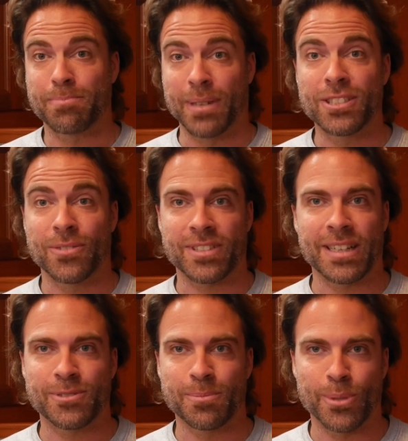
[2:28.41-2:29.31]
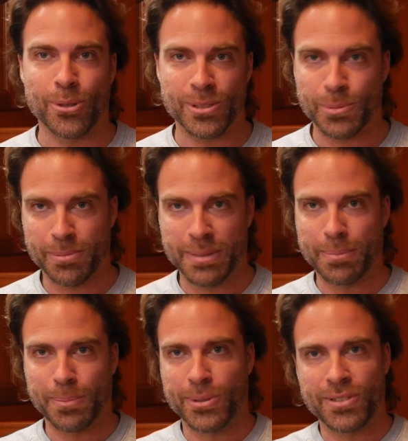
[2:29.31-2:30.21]
bunch of times on boats where
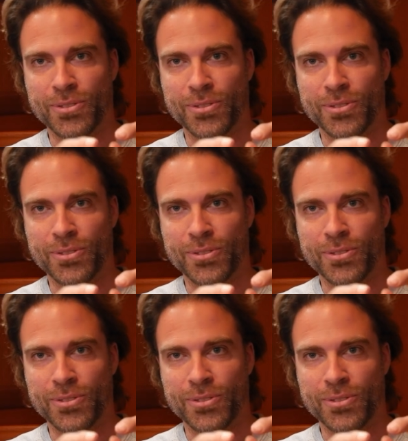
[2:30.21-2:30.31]
people put a